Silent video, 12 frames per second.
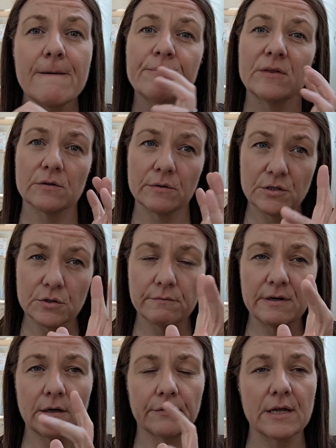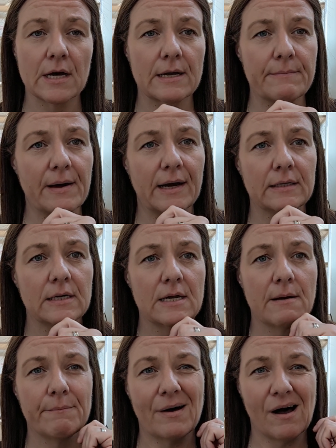So I do read on the iPad,
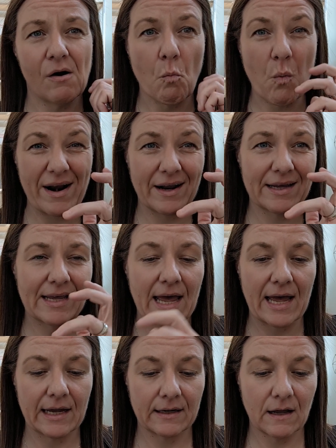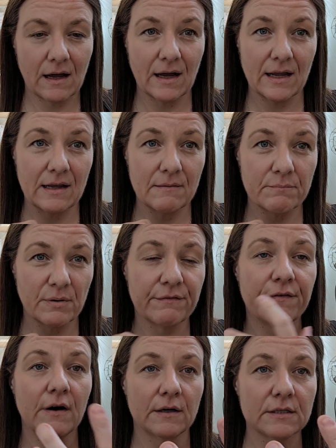but when I can, I
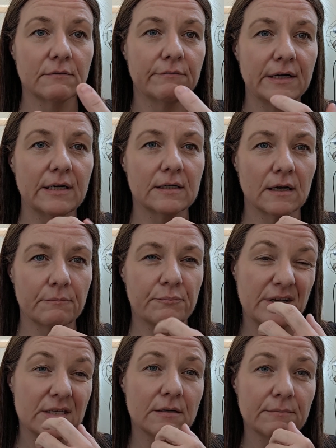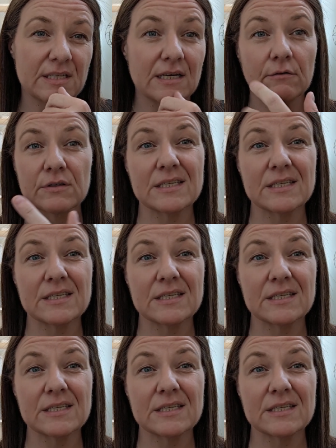prefer to read printed materials.